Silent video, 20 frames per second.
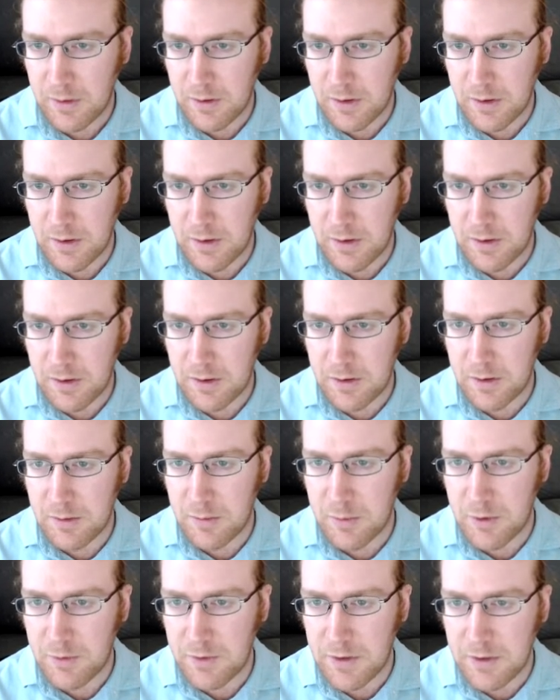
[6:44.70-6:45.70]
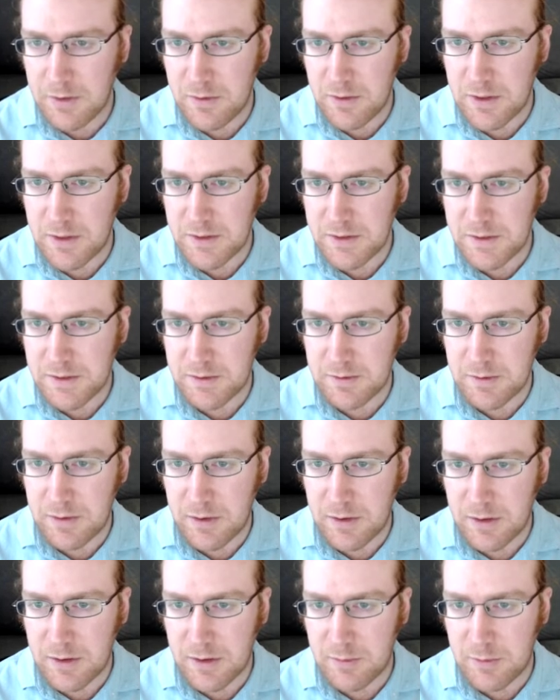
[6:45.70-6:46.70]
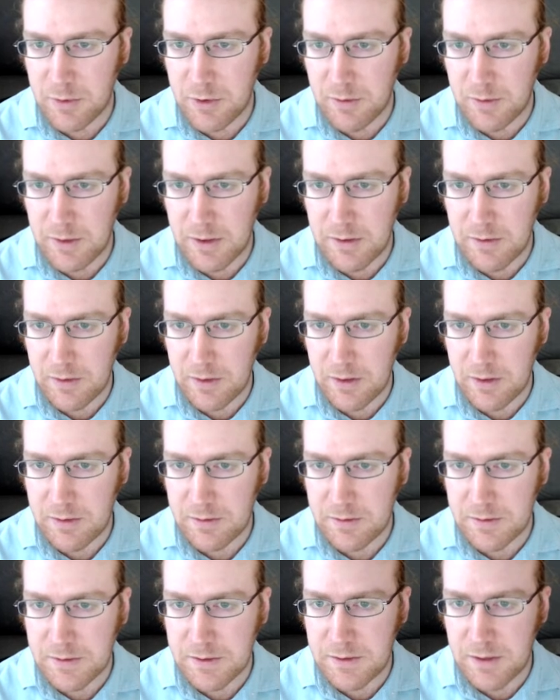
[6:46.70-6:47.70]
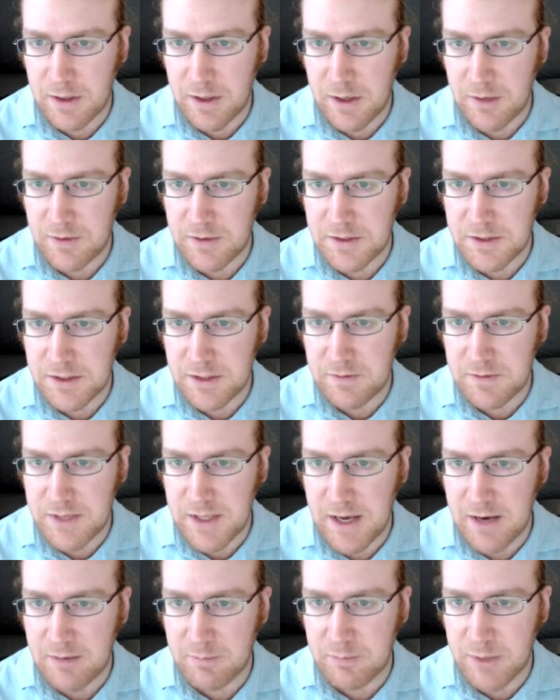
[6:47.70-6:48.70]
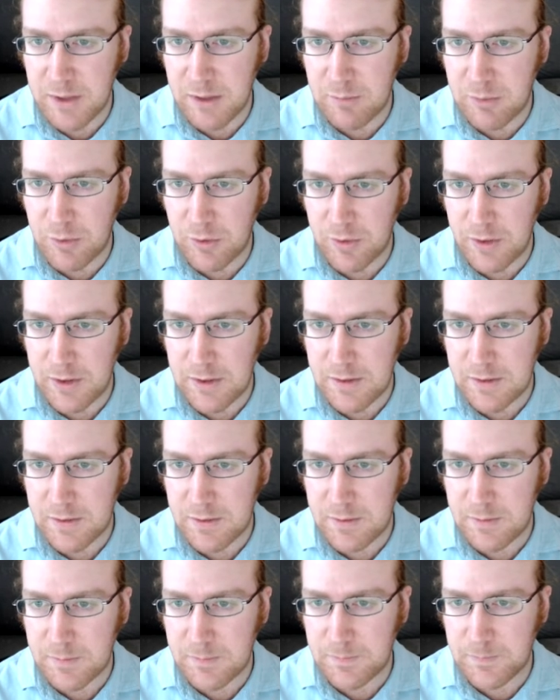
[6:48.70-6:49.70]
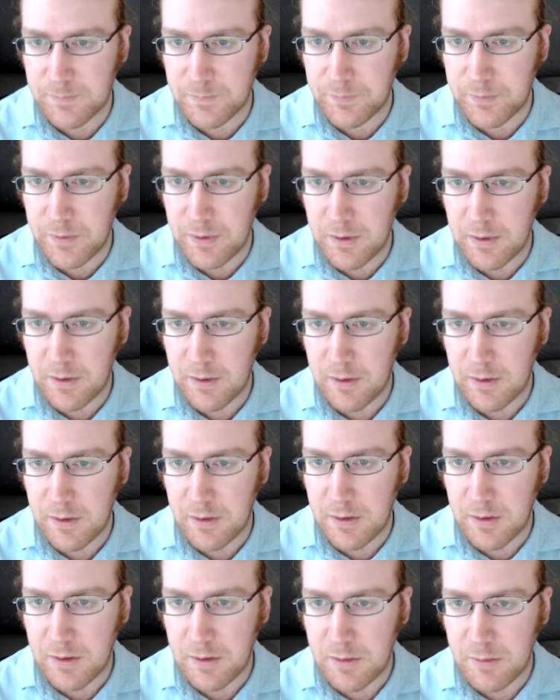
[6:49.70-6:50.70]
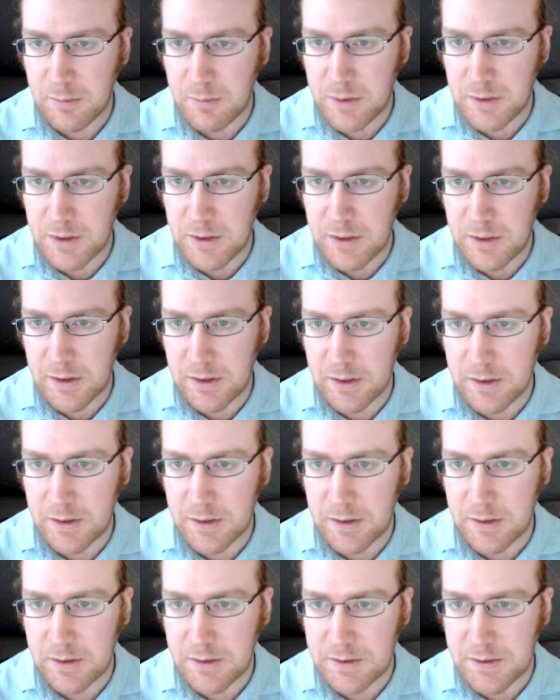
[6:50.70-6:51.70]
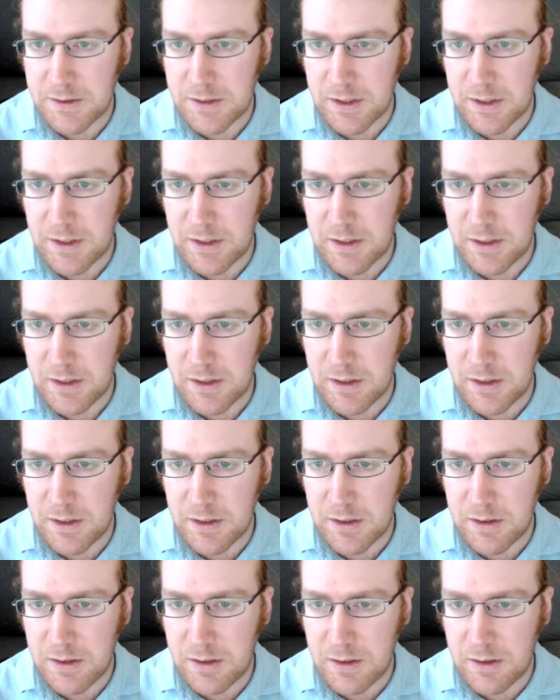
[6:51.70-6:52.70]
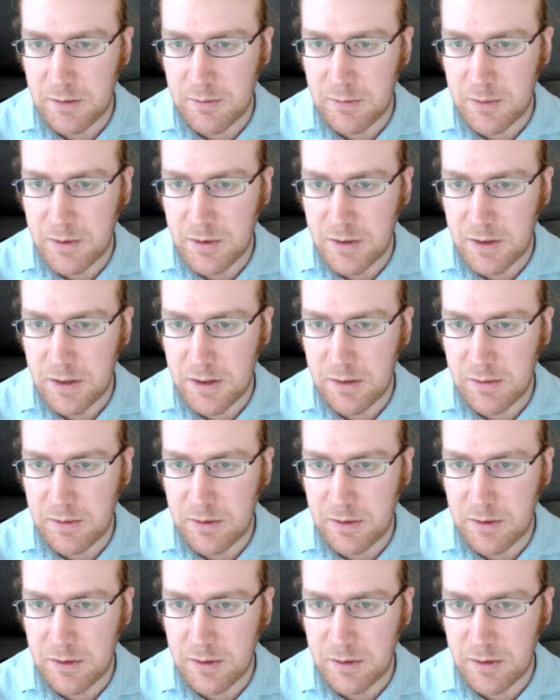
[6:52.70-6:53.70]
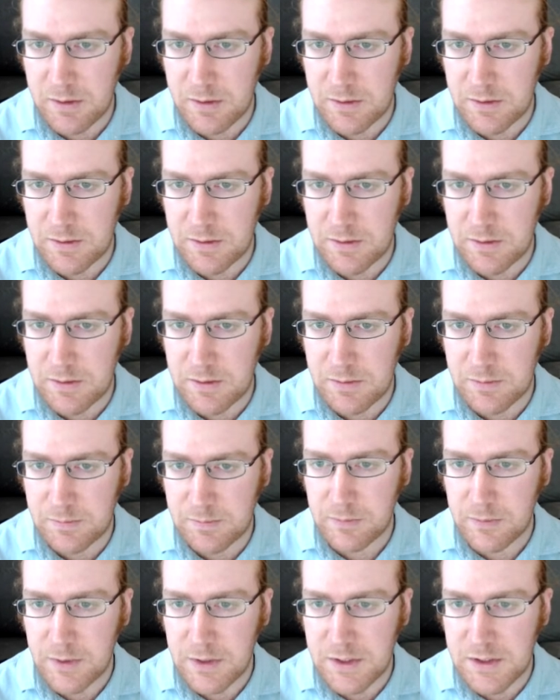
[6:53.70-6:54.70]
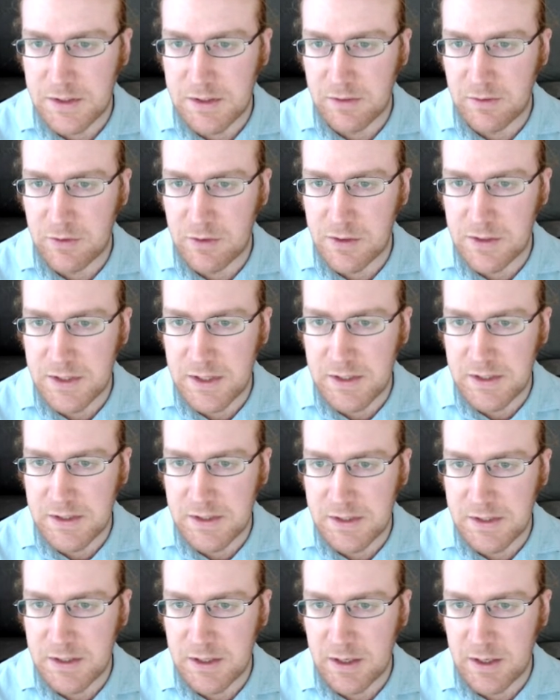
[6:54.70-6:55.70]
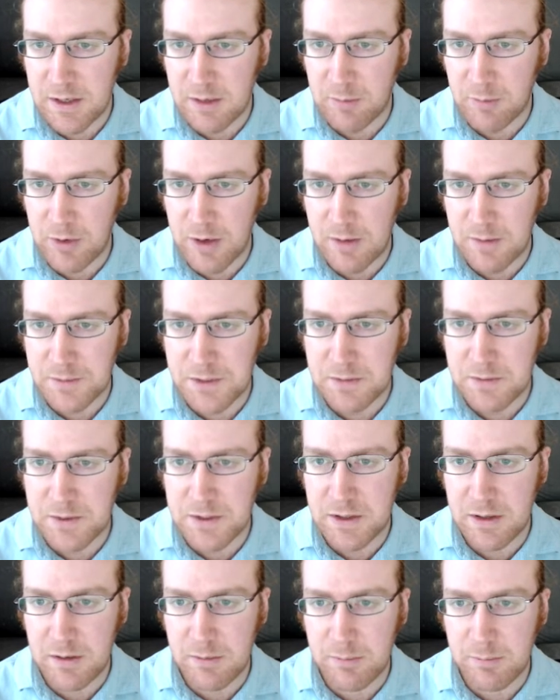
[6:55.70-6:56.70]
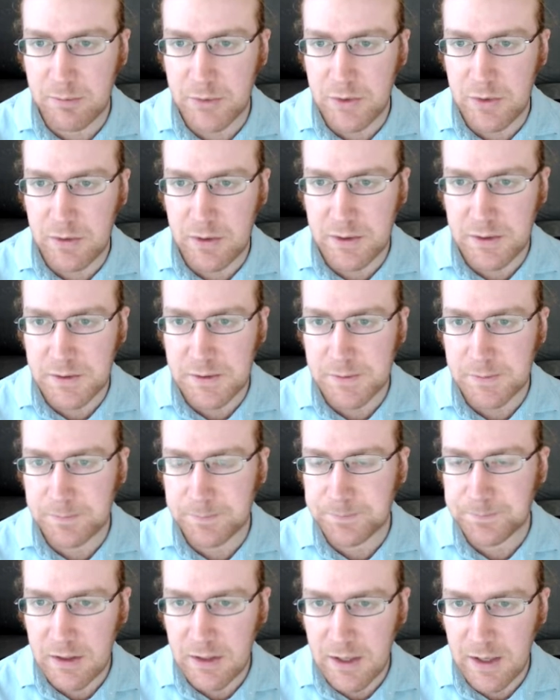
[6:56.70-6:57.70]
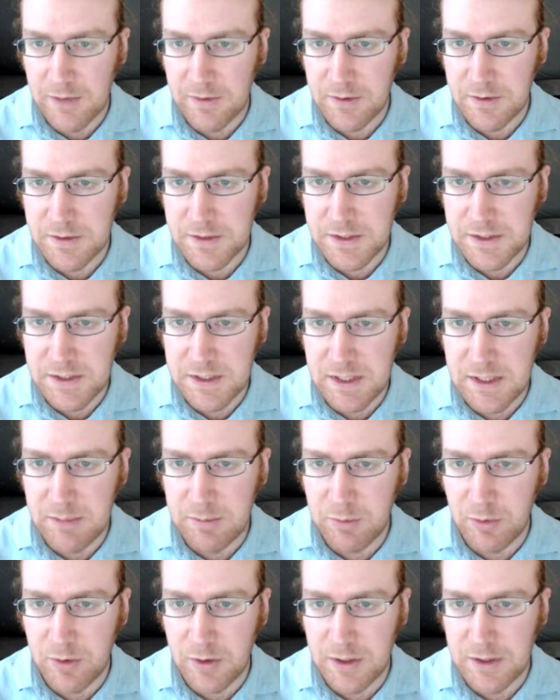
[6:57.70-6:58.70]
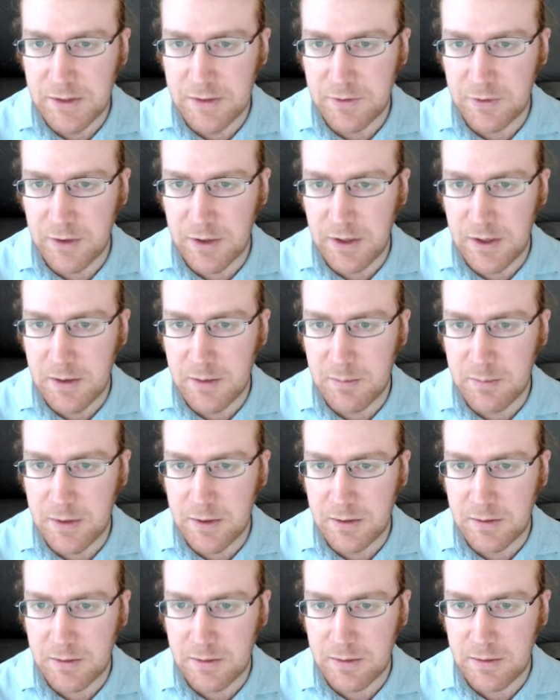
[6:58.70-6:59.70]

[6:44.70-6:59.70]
What if I do this? I don't want to do that. This leaves that big point. But I think I will be okay with that. This, of course, has this cutting problem, so I'm just going to do this. Again, there's this key point for him.